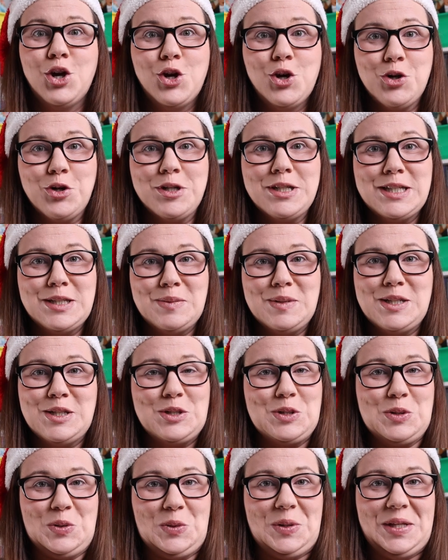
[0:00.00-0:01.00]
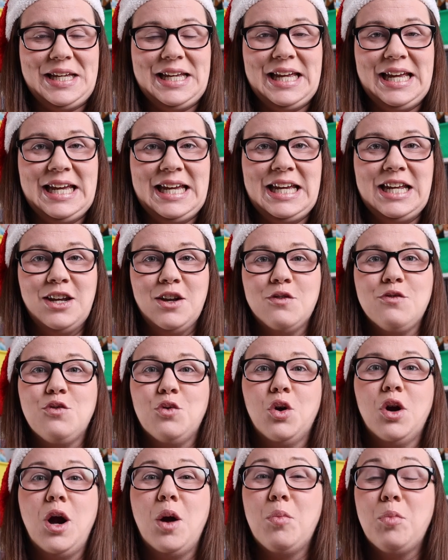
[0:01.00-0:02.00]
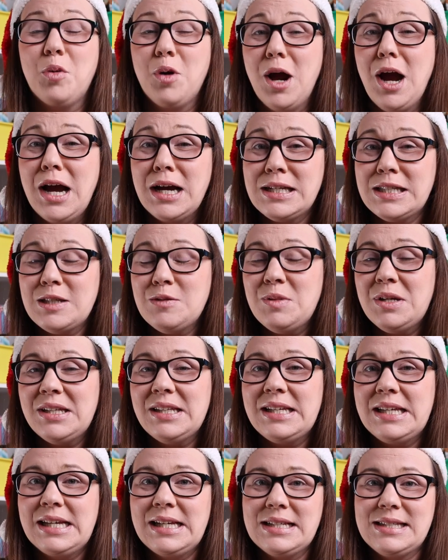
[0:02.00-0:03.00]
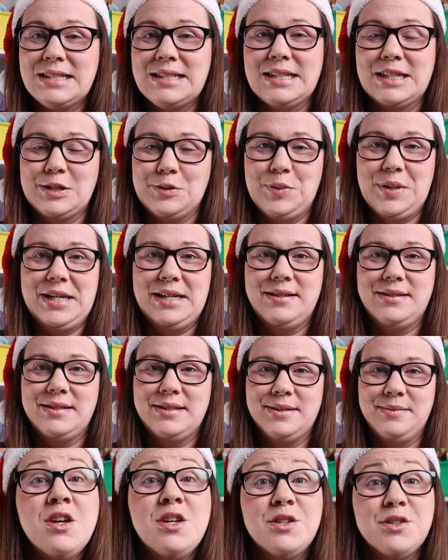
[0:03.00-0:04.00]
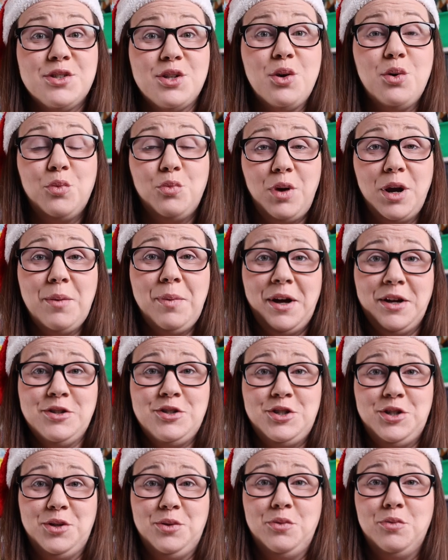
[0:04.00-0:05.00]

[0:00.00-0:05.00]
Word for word: Christmas schooling it for approximately six weeks. So what about you?